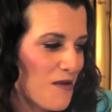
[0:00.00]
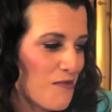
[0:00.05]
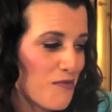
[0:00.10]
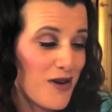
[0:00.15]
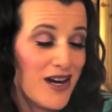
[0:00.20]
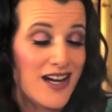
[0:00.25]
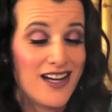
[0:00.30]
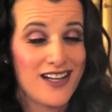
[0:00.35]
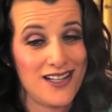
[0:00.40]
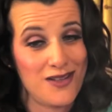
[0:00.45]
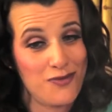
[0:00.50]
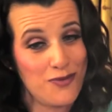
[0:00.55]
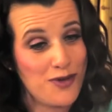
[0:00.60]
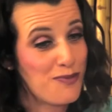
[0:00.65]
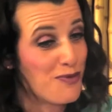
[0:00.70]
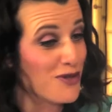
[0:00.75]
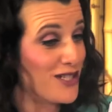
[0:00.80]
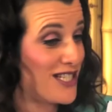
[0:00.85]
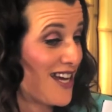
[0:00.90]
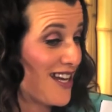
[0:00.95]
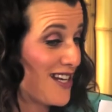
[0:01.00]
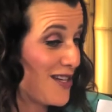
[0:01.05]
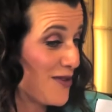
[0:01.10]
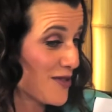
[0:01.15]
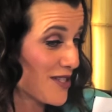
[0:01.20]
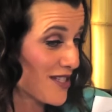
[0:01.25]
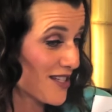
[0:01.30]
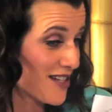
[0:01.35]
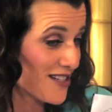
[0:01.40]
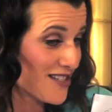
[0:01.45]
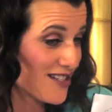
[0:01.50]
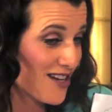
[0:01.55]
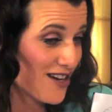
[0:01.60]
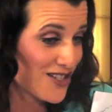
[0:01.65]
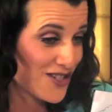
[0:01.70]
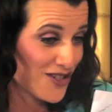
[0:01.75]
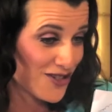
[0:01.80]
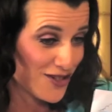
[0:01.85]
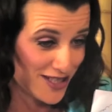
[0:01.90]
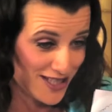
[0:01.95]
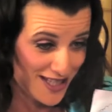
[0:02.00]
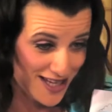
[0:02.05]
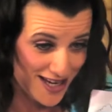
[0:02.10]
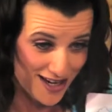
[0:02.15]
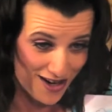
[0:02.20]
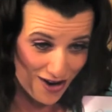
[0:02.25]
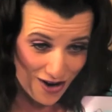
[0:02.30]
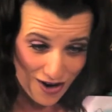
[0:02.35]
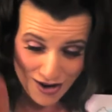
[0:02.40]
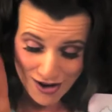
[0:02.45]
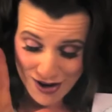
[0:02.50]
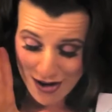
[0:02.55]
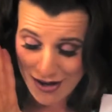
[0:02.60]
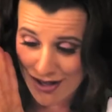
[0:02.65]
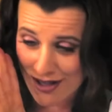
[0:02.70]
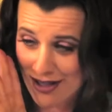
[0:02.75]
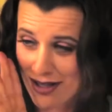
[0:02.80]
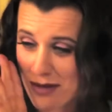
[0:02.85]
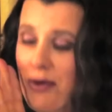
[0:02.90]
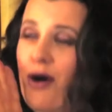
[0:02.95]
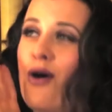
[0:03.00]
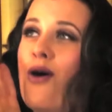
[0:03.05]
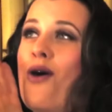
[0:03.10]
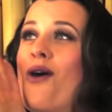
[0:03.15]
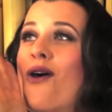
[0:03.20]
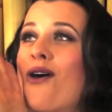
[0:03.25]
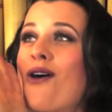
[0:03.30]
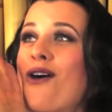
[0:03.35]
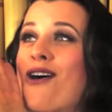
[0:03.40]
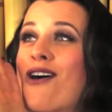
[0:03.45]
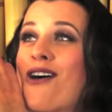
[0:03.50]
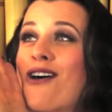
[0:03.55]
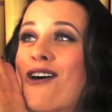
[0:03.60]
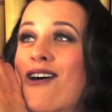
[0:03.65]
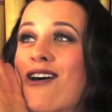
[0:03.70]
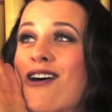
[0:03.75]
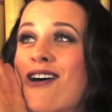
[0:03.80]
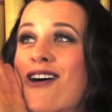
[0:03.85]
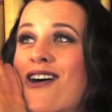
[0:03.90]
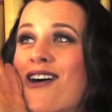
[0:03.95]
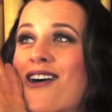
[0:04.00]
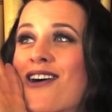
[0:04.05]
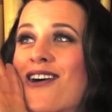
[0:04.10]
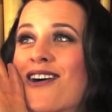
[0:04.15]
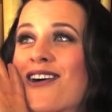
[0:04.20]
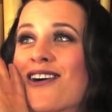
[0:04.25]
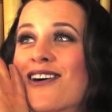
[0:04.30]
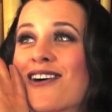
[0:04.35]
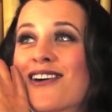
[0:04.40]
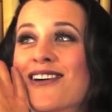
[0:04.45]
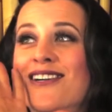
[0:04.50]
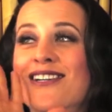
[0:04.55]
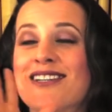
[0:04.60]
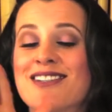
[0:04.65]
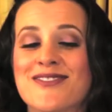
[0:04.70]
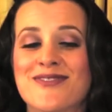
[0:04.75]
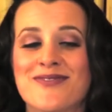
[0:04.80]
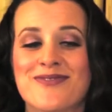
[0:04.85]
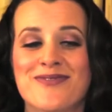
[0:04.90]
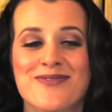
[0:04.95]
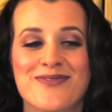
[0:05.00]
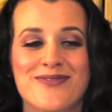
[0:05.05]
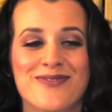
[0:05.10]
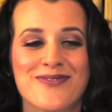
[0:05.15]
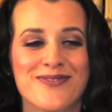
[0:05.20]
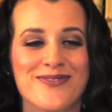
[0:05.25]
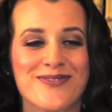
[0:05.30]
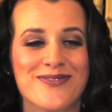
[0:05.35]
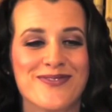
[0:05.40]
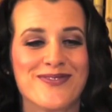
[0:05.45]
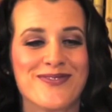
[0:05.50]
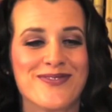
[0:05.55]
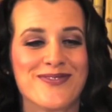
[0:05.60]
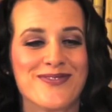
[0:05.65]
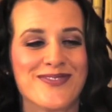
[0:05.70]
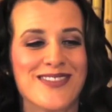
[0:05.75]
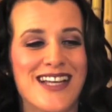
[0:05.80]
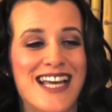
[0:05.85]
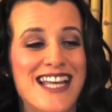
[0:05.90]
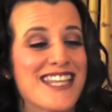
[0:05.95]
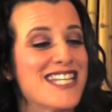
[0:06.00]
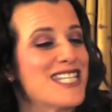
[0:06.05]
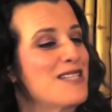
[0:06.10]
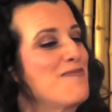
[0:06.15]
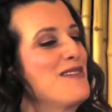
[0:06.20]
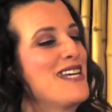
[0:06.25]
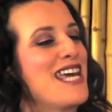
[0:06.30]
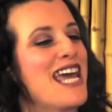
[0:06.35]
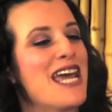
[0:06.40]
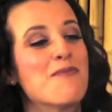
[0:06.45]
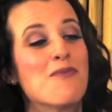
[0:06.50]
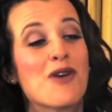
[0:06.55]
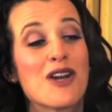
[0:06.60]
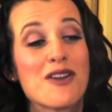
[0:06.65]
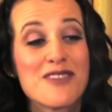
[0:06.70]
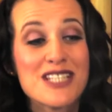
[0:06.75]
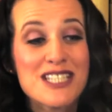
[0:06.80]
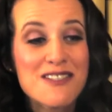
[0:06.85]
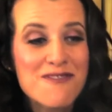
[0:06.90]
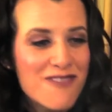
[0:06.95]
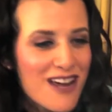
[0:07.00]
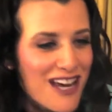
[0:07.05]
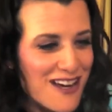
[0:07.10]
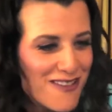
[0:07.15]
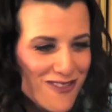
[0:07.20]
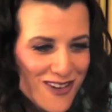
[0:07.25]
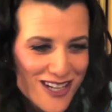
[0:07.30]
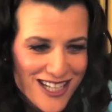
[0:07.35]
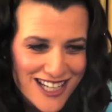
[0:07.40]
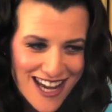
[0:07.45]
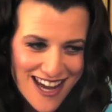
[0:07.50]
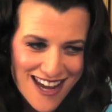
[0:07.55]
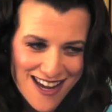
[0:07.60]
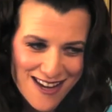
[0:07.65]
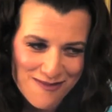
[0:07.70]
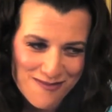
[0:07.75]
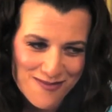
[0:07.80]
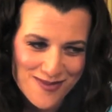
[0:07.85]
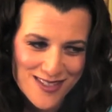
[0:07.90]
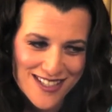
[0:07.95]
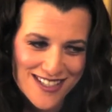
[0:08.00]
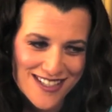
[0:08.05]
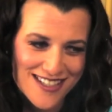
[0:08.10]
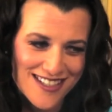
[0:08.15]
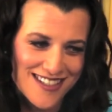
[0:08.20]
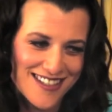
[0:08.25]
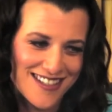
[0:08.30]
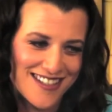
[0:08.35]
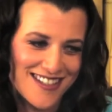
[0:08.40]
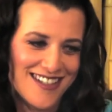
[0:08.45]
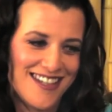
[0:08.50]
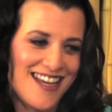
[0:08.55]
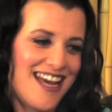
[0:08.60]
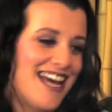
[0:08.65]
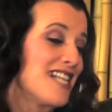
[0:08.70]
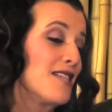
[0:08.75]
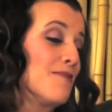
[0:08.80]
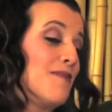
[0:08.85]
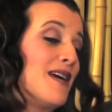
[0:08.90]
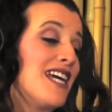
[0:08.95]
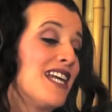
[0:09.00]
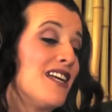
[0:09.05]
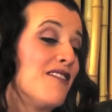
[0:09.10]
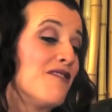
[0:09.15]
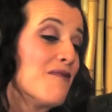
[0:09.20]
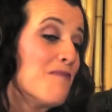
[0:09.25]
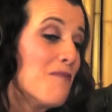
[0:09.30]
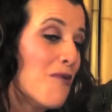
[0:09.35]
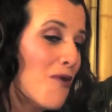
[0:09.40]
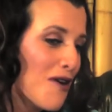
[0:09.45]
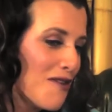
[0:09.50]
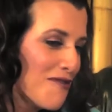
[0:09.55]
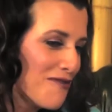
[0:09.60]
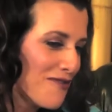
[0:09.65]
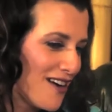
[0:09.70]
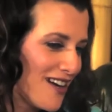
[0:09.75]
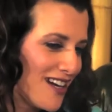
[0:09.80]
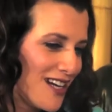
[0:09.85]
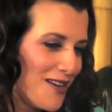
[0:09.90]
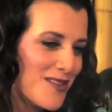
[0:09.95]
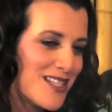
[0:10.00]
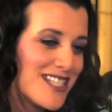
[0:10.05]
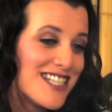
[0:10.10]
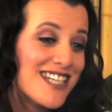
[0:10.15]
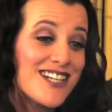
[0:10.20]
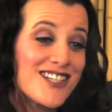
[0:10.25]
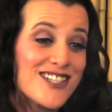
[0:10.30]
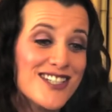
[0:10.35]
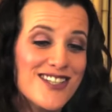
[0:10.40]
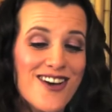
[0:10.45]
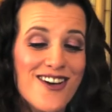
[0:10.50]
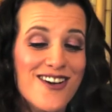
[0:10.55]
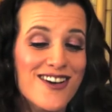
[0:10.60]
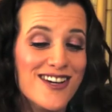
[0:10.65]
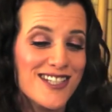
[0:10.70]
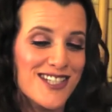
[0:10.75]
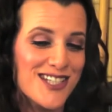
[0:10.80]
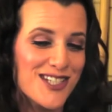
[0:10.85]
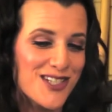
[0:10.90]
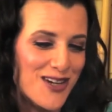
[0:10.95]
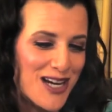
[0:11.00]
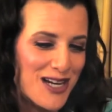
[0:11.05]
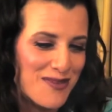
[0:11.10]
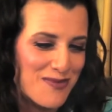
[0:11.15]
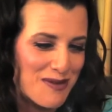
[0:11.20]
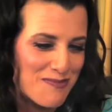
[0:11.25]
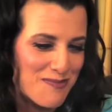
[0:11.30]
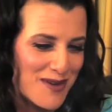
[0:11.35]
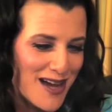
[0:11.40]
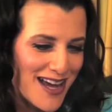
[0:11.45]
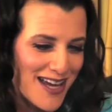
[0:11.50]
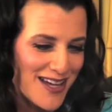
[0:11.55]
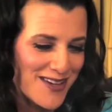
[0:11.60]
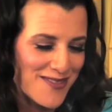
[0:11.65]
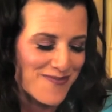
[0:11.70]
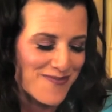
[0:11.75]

Braden would pretend he was the conductor and say, all aboard! This became one of his favorite games. To make it even more fun, he would sing a song as the train went by.